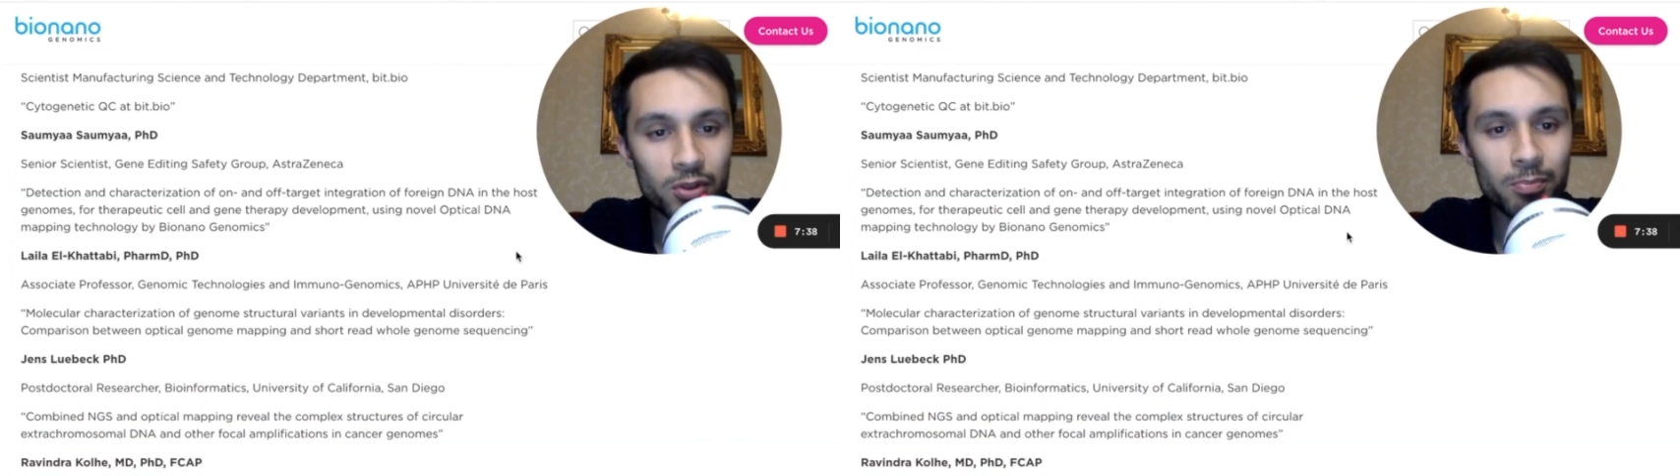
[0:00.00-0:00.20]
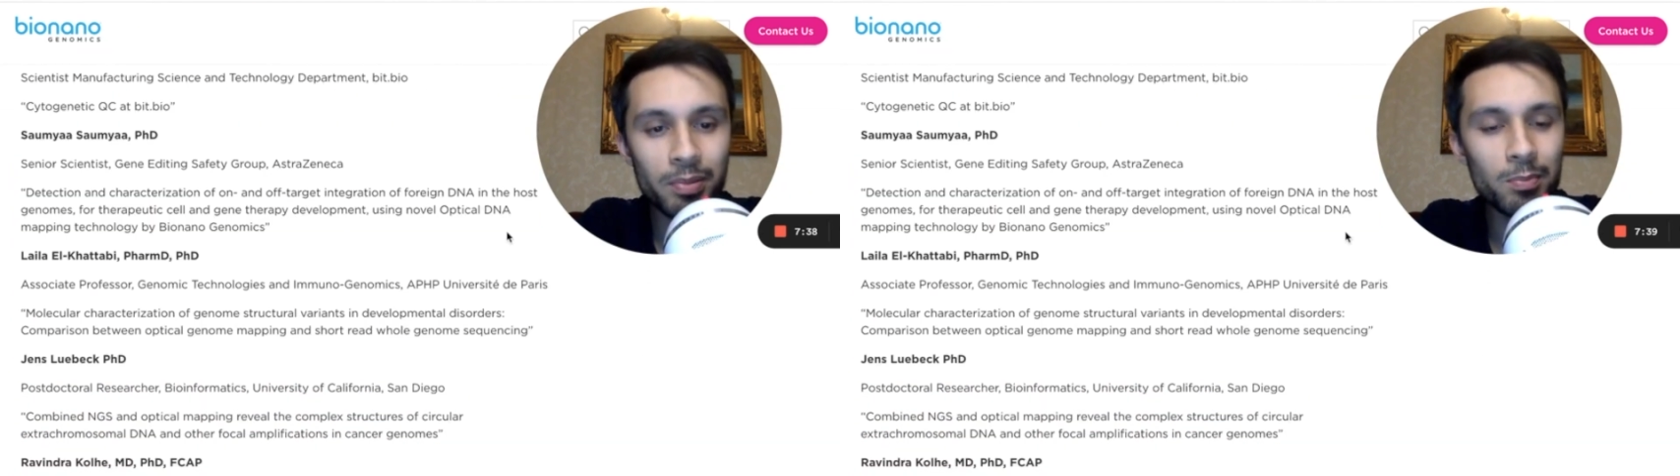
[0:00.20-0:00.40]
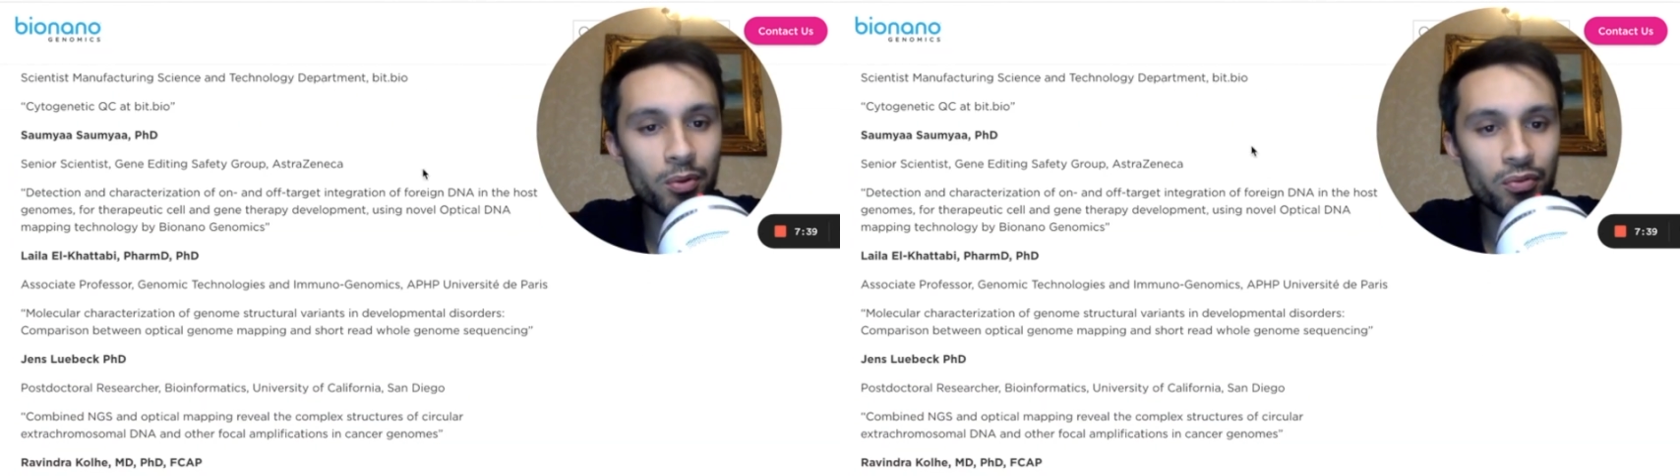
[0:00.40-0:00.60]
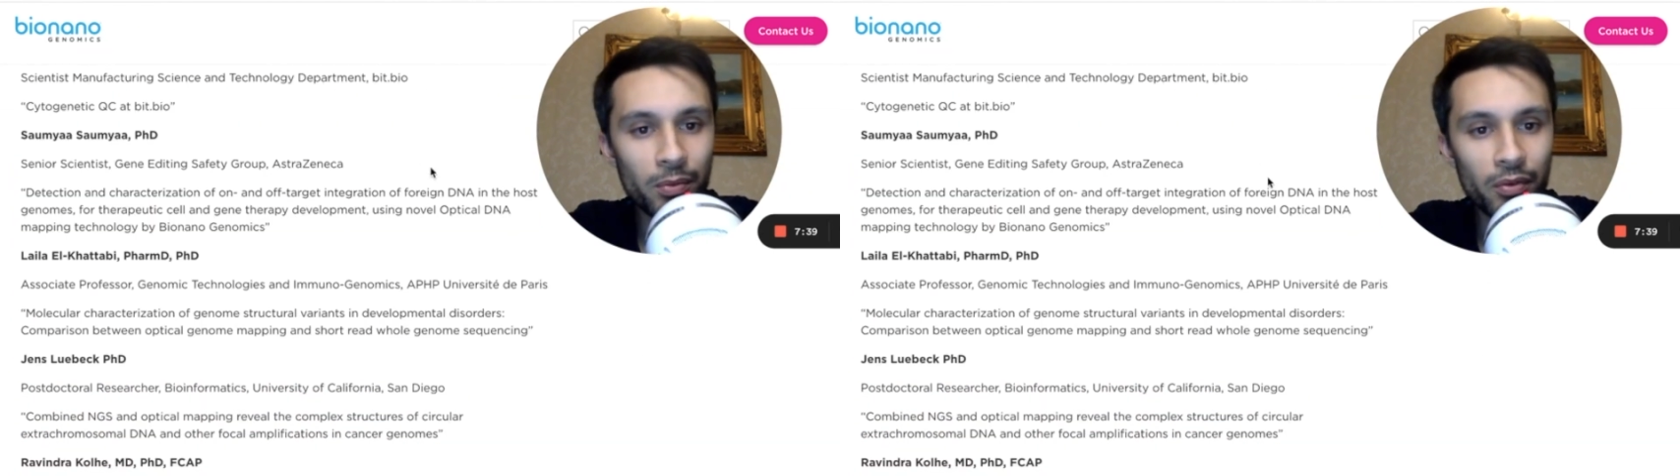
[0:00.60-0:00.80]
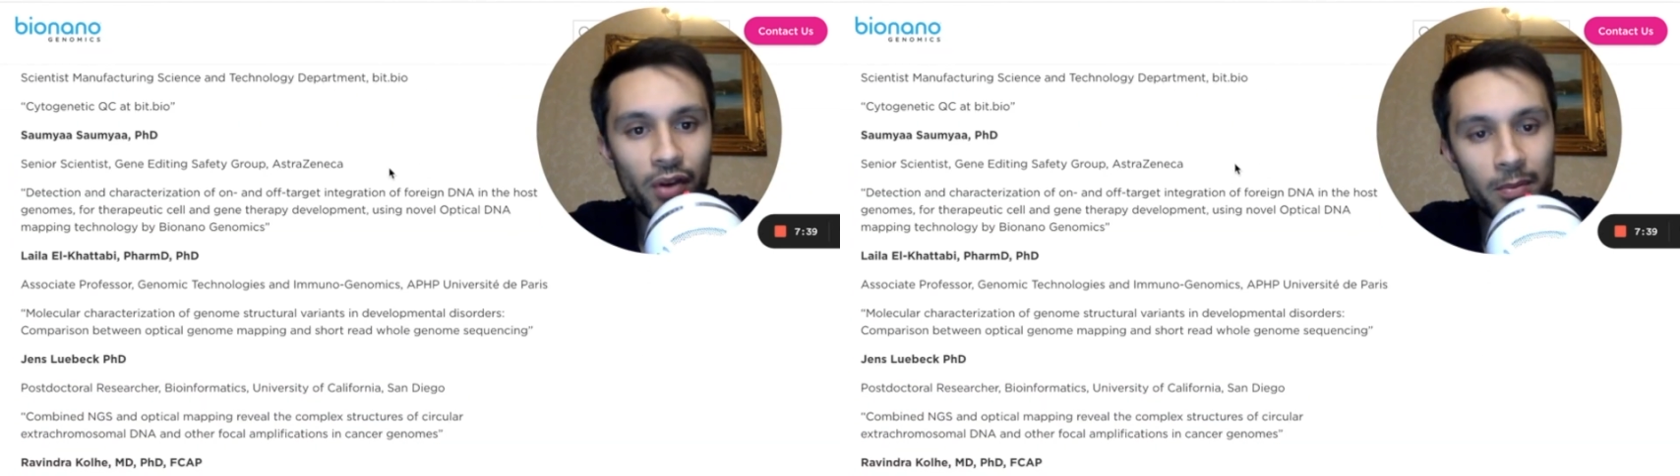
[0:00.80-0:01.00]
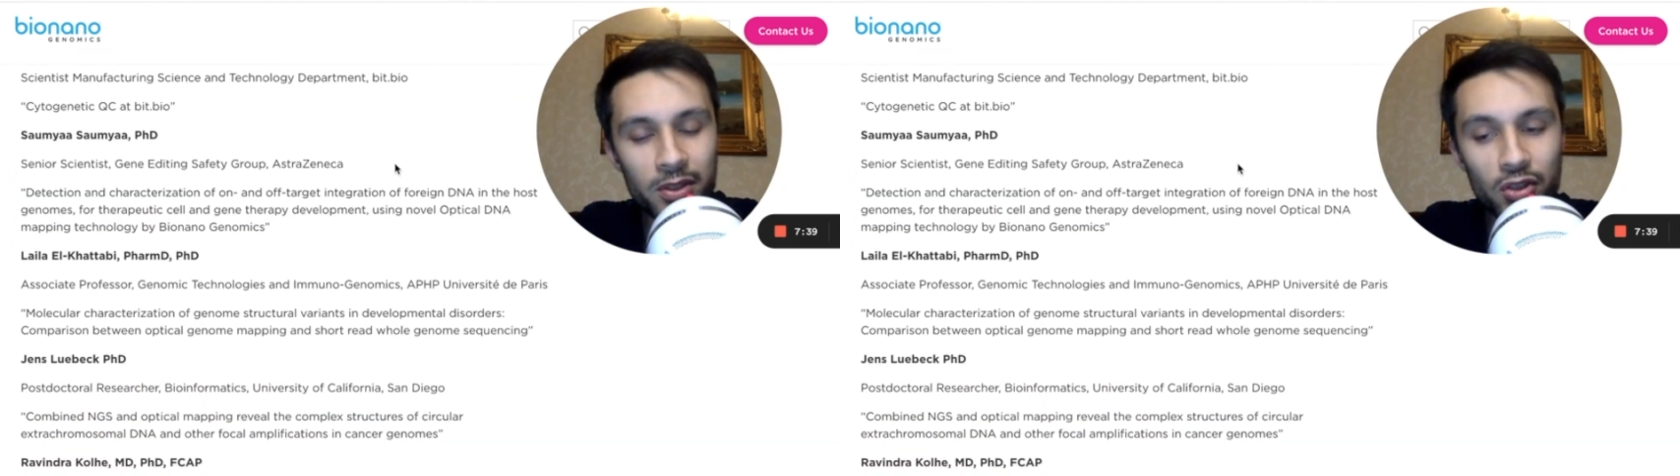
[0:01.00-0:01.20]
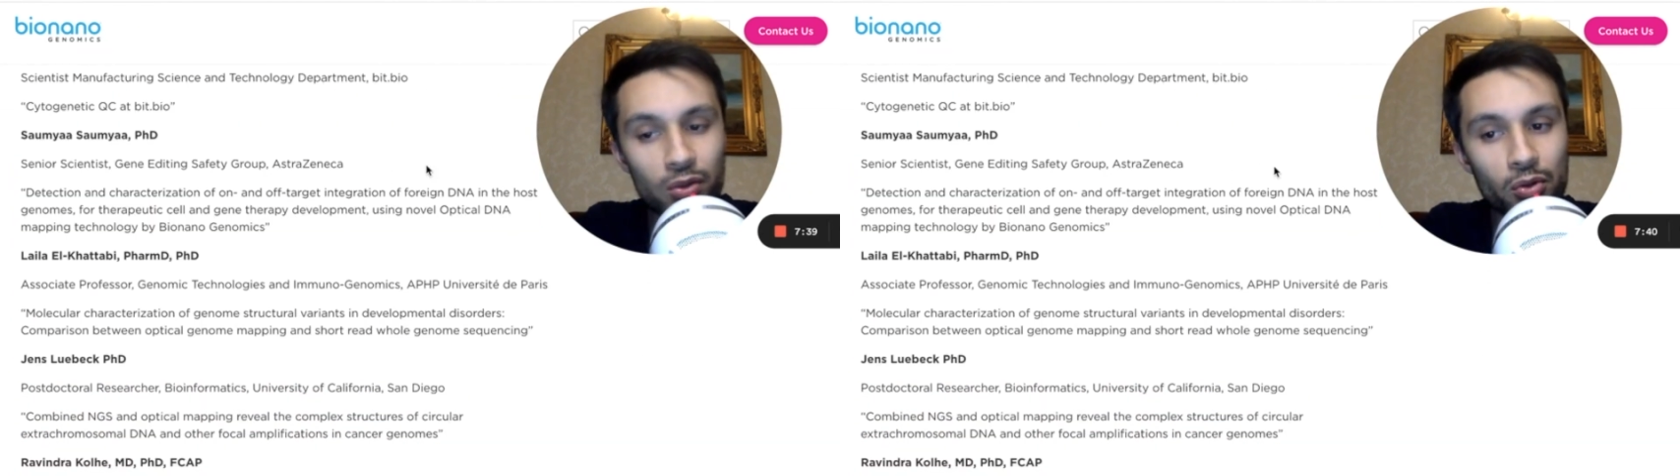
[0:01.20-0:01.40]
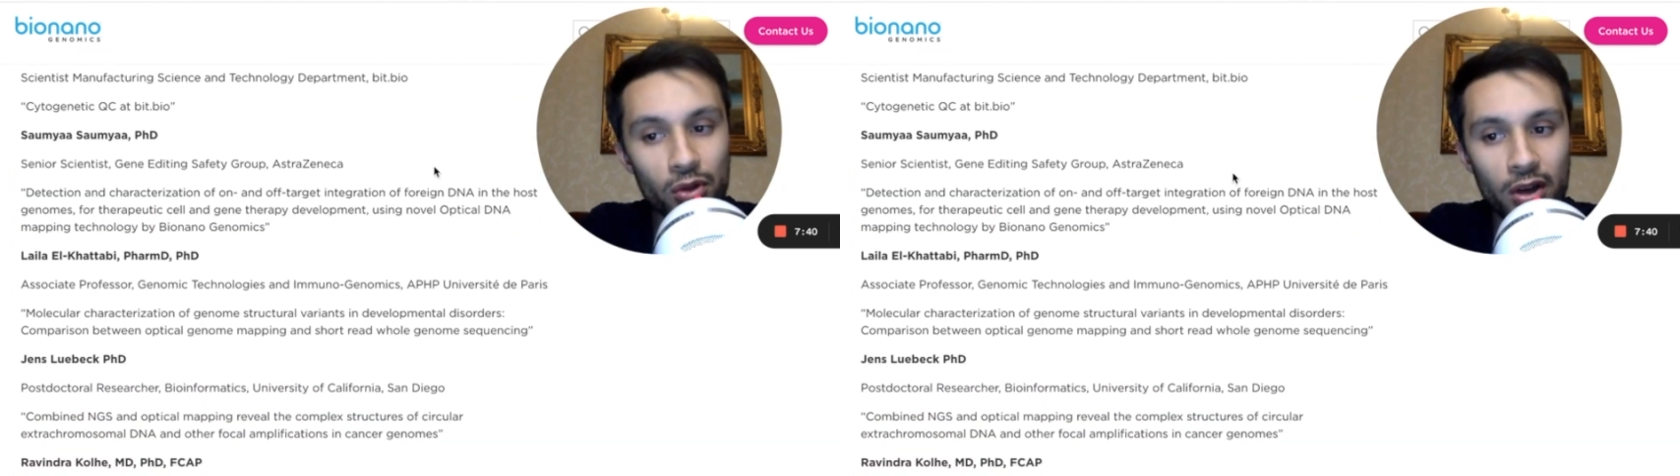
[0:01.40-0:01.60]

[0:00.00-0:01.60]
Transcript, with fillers: there were some people from the pharmaceutical